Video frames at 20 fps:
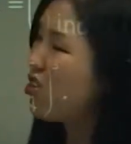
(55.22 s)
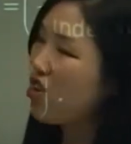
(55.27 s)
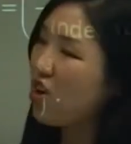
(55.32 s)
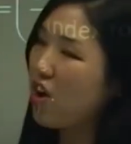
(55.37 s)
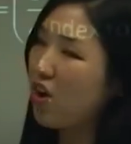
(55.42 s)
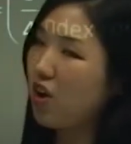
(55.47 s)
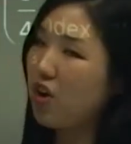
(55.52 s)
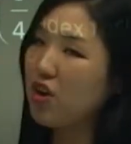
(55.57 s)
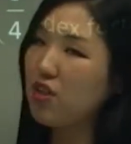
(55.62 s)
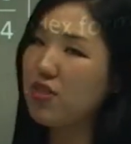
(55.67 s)

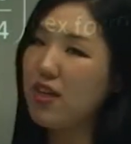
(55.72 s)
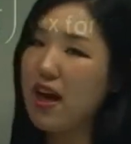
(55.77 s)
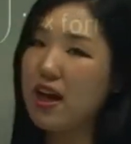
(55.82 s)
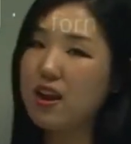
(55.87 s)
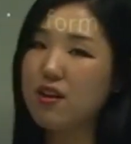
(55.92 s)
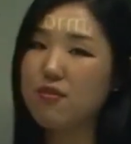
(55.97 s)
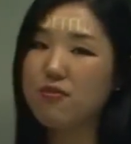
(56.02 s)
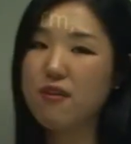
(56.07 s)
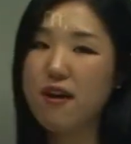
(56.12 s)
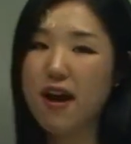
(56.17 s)
know that
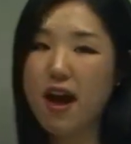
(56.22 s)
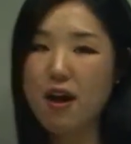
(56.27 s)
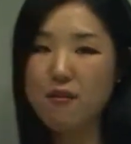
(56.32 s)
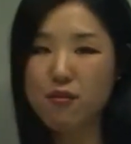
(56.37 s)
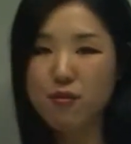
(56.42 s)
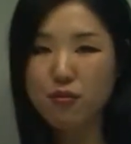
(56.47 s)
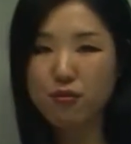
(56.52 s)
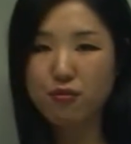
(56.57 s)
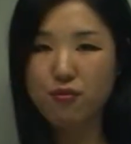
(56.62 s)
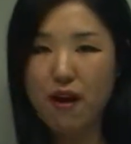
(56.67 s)
if I have
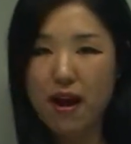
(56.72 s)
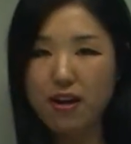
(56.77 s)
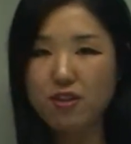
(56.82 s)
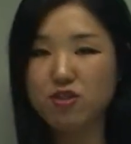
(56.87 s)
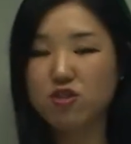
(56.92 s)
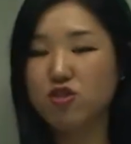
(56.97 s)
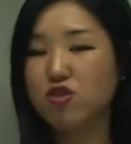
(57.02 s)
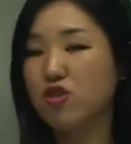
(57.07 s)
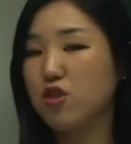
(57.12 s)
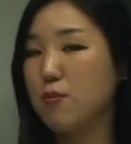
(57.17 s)
a
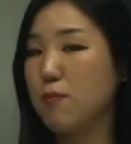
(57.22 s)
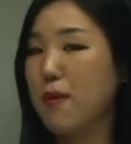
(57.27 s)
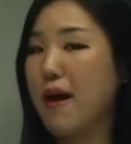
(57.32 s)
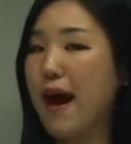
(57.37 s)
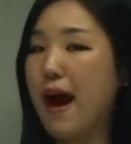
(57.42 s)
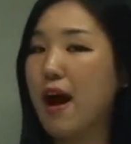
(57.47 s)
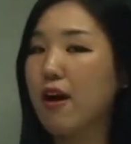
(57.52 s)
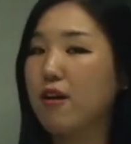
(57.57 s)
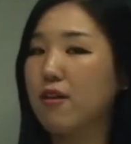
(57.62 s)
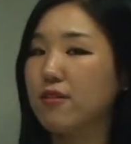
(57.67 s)
fraction to the
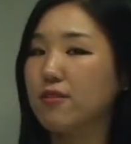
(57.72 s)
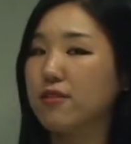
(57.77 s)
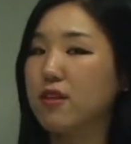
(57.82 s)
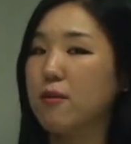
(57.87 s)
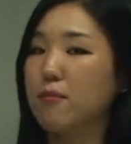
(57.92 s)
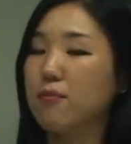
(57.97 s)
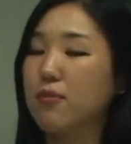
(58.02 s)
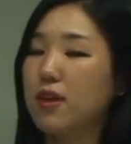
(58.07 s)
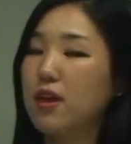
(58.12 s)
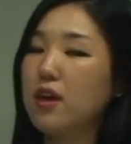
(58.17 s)
power of
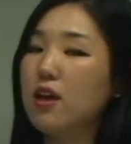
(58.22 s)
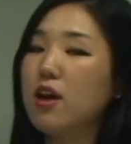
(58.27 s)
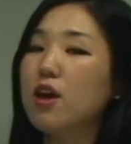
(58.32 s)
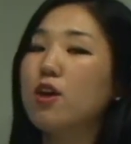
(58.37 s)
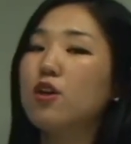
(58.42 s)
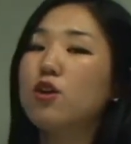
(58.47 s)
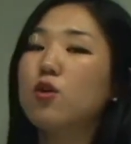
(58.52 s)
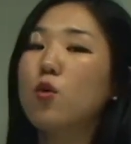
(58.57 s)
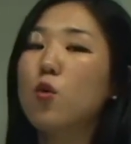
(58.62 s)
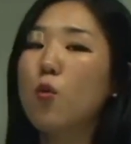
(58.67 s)
something,
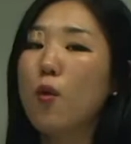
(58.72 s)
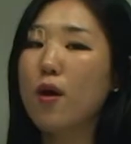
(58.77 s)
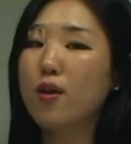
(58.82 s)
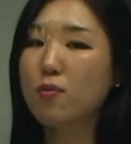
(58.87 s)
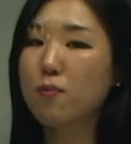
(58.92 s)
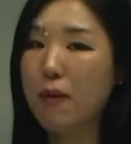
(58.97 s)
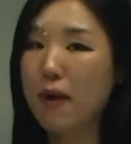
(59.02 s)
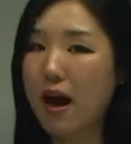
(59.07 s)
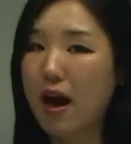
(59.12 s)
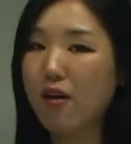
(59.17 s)
you
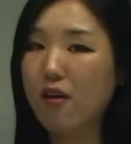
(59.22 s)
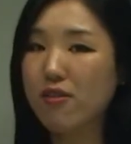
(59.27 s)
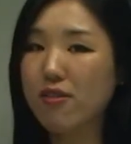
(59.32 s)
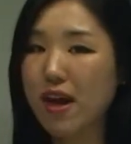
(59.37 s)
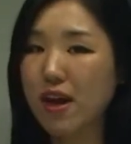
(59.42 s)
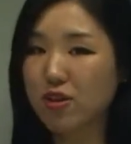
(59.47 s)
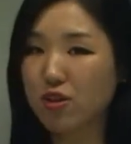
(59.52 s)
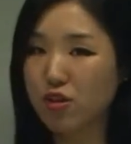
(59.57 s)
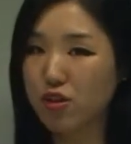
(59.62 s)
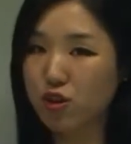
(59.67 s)
always power
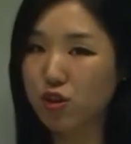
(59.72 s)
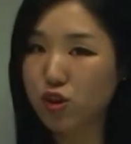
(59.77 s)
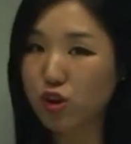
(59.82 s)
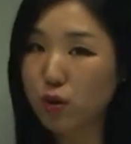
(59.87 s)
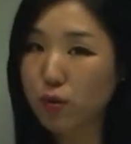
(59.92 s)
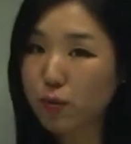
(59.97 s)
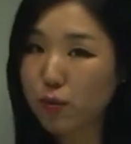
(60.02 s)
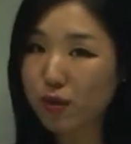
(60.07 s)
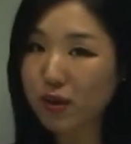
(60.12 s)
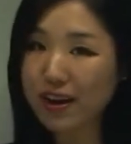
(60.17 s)
that to the
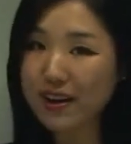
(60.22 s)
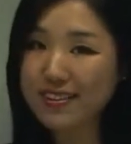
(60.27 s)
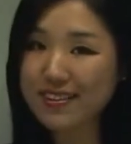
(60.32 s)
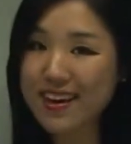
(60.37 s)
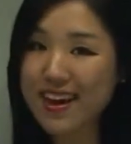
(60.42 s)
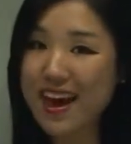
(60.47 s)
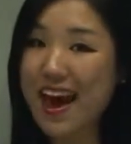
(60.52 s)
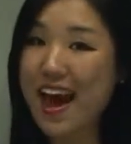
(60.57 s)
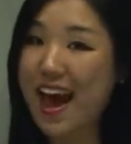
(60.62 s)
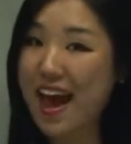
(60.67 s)

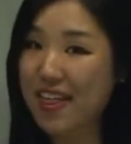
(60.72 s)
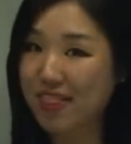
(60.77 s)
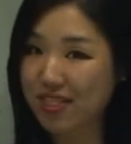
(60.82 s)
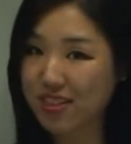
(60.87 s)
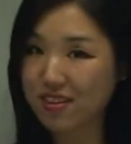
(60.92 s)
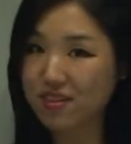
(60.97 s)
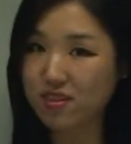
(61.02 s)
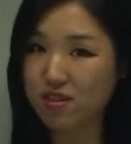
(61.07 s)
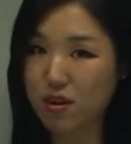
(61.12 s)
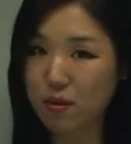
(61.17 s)
numerator and
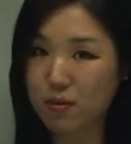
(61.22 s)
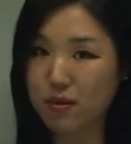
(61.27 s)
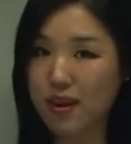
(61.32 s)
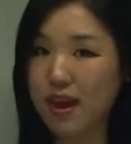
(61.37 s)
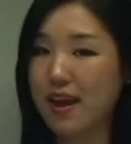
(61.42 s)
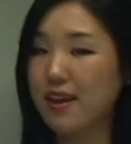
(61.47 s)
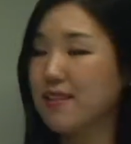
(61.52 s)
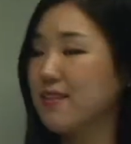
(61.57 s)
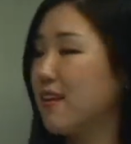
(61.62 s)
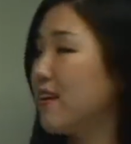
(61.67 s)
the
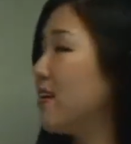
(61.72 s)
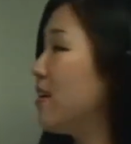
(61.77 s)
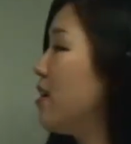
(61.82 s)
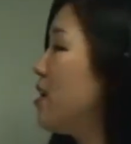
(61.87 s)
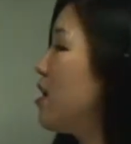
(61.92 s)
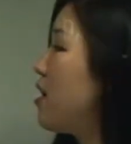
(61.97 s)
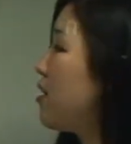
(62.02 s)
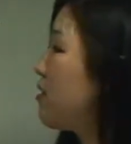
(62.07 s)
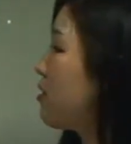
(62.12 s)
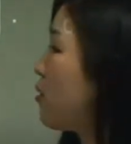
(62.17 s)
denominator.
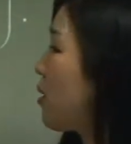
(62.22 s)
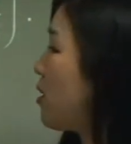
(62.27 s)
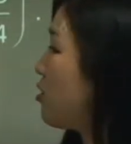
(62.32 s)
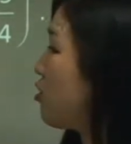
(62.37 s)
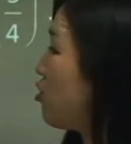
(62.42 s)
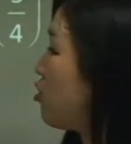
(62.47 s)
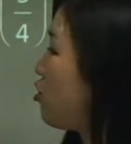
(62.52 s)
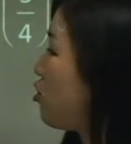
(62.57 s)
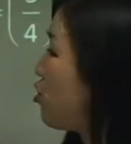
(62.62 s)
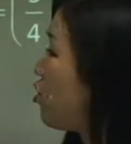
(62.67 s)
So I
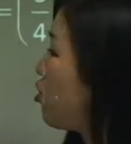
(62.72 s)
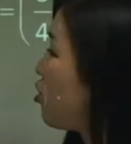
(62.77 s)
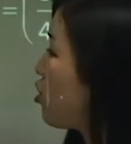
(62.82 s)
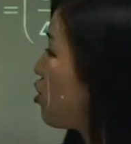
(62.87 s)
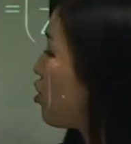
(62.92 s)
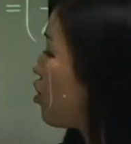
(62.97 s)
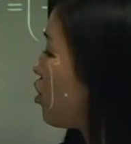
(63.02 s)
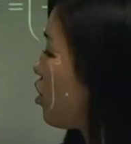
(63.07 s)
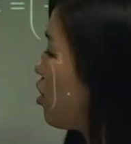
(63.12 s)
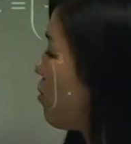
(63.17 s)
do two
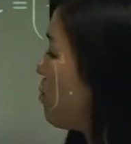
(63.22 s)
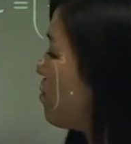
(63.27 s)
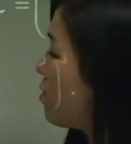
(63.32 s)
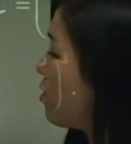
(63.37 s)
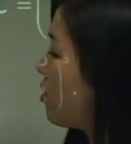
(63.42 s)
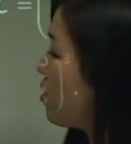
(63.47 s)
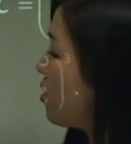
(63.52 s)
cubed